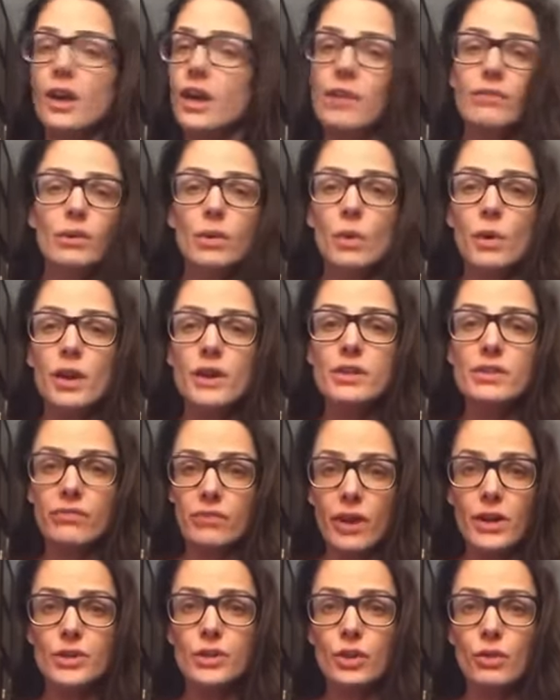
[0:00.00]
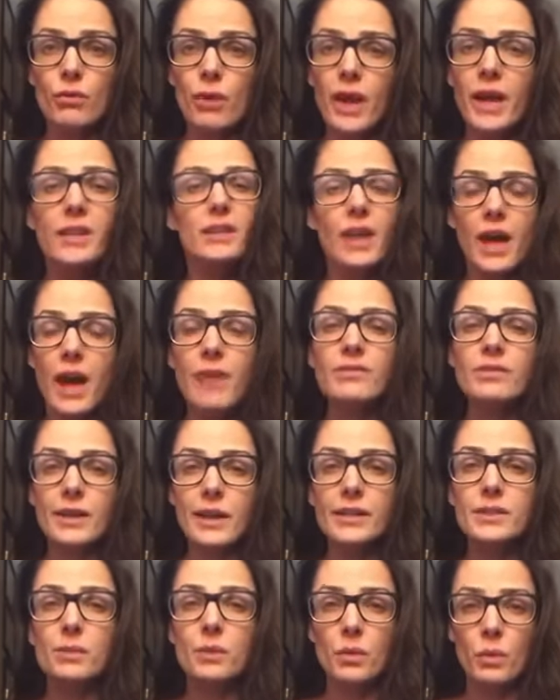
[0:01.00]
If you want to defend your right to have
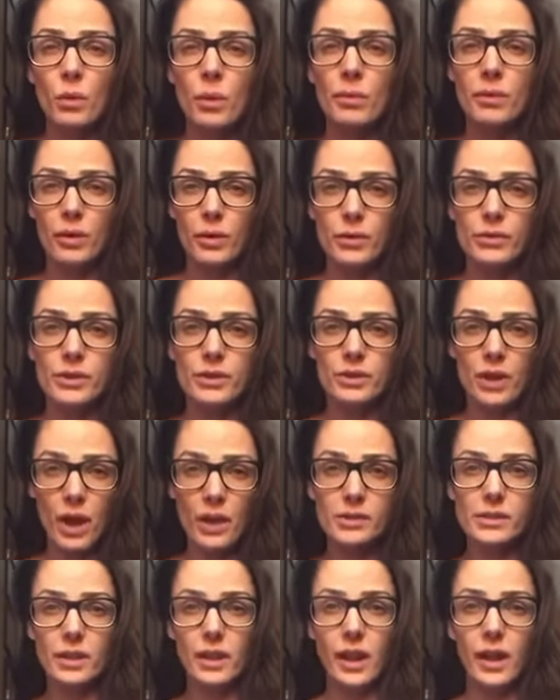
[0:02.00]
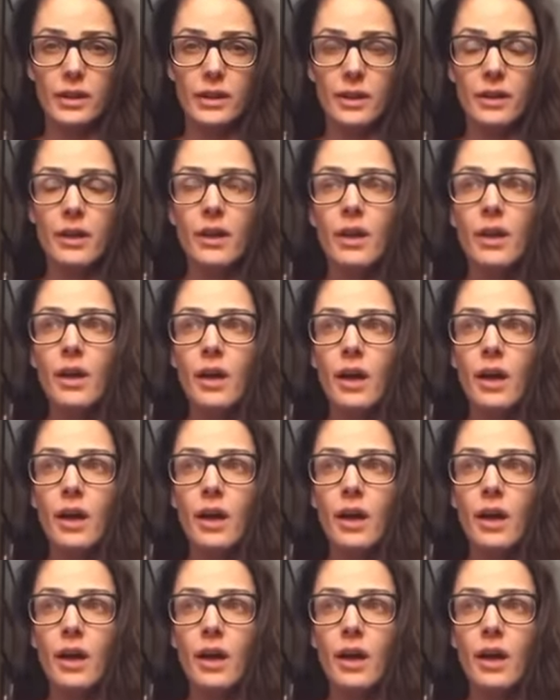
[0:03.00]
sex with a woman who's intoxicated,